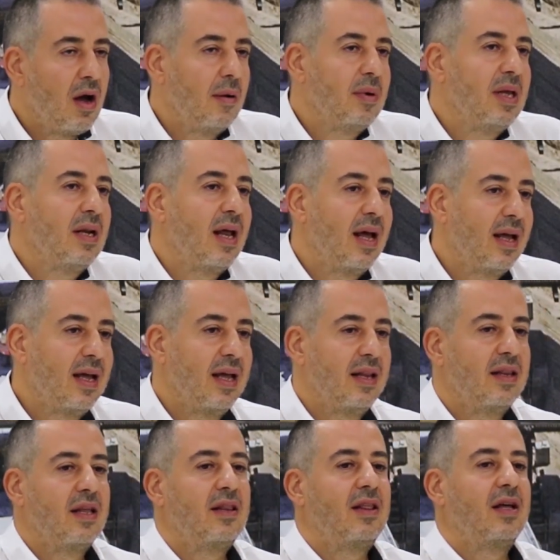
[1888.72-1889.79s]
I mean,
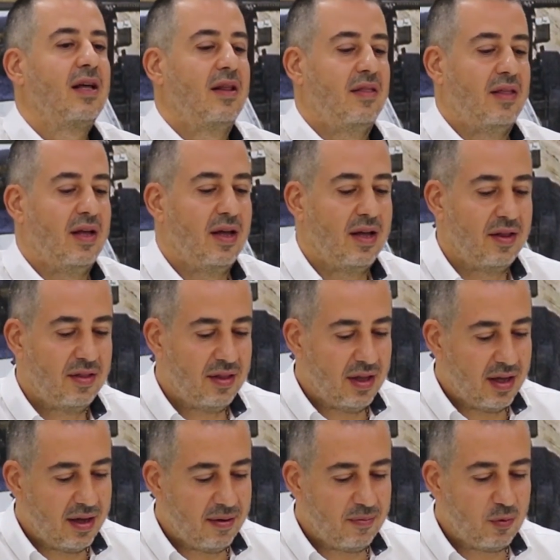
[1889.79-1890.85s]
again,
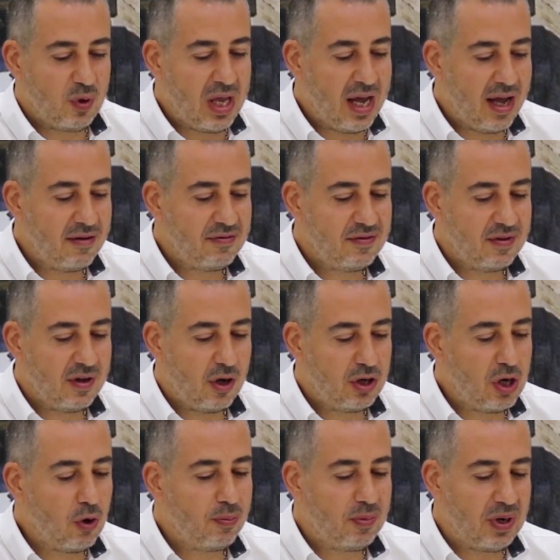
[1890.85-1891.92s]
we have
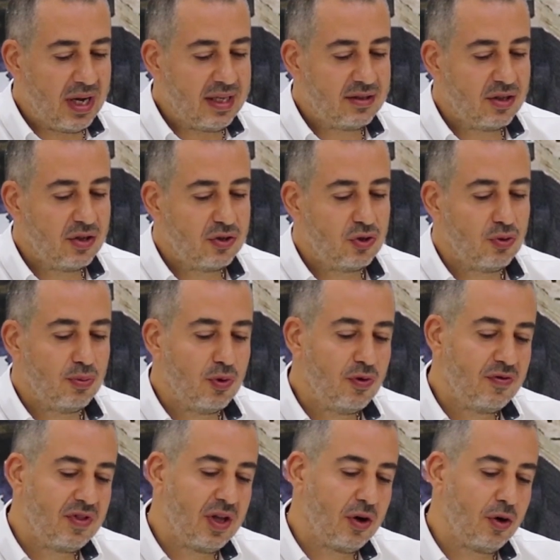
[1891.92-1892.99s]
an operator to
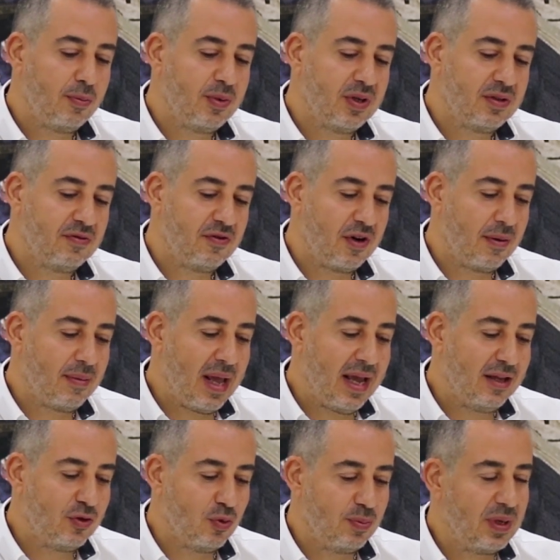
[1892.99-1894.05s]
move the robot from
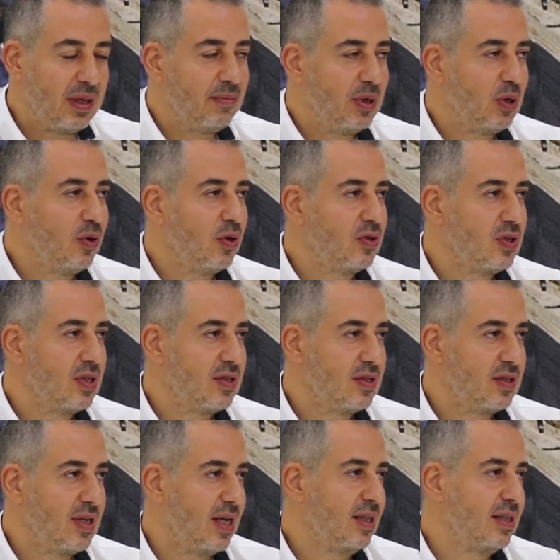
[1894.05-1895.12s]
A to B because
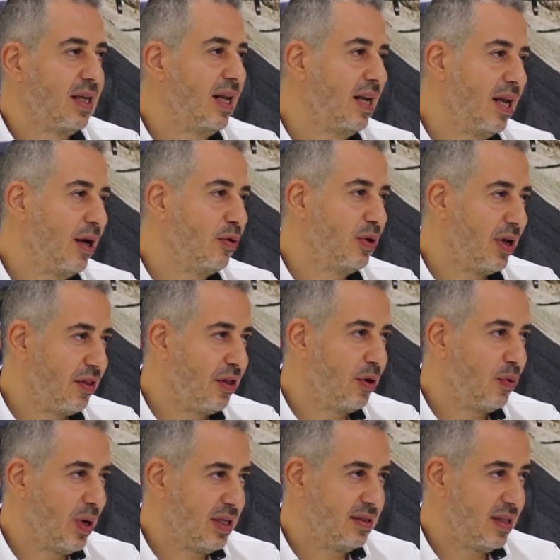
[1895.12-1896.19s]
it's not allowed
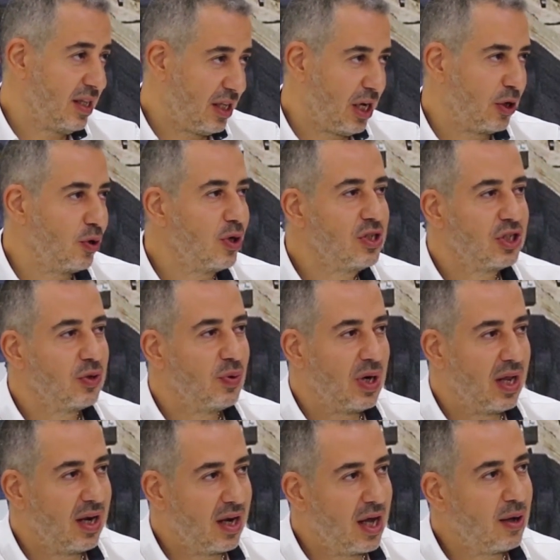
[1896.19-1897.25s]
otherwise. The technology
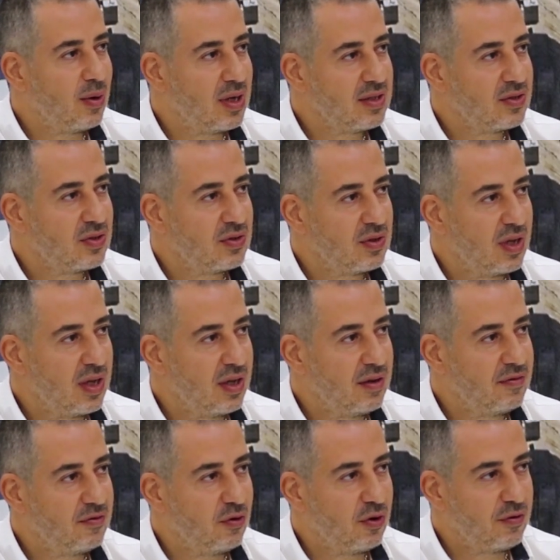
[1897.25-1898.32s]
will allow us
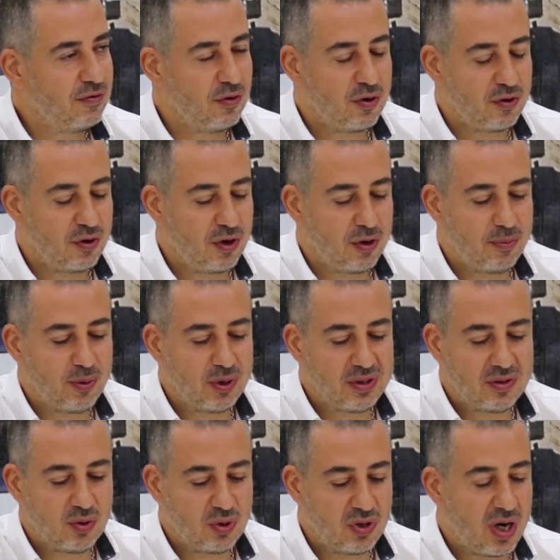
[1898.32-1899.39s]
for the
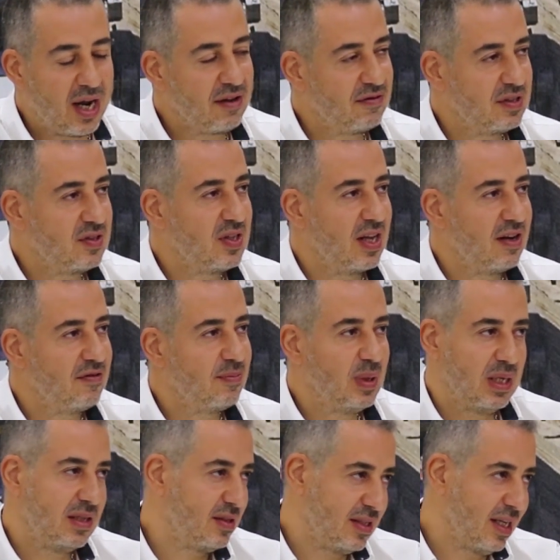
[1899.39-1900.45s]
robot to drive itself,
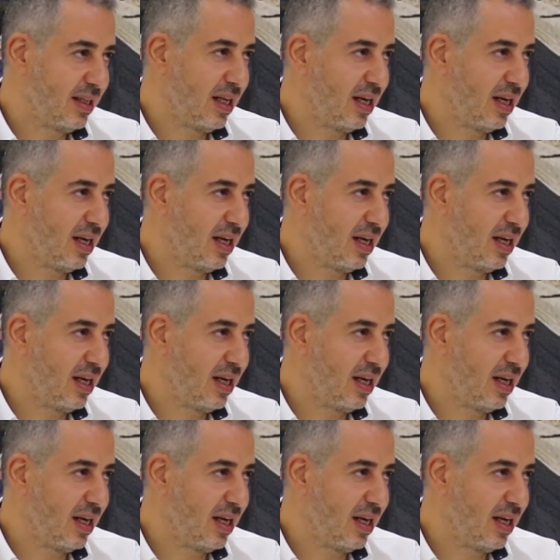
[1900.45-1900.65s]
but it's not